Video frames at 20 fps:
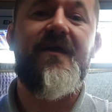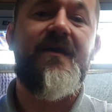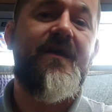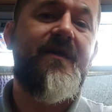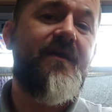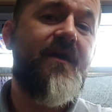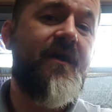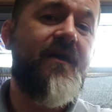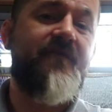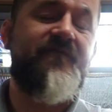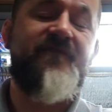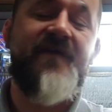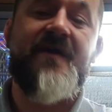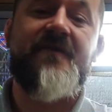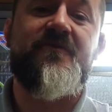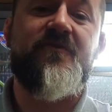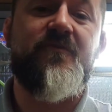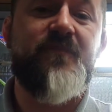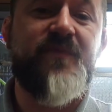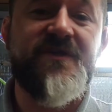are
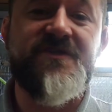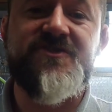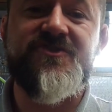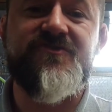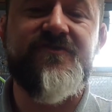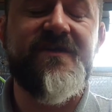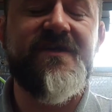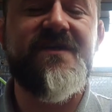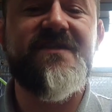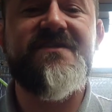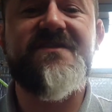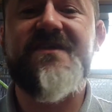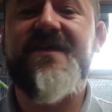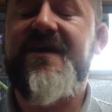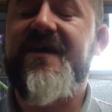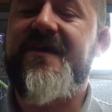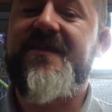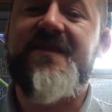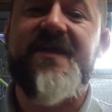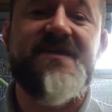found up in trees,
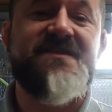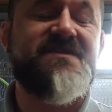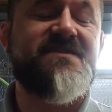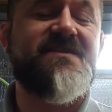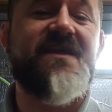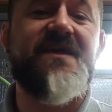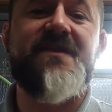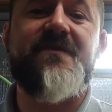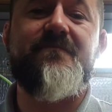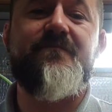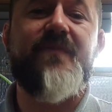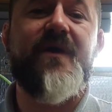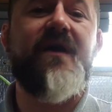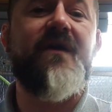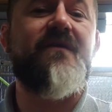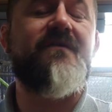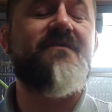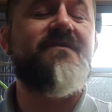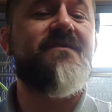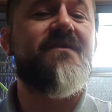they're skin and
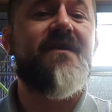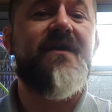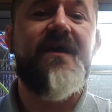bone,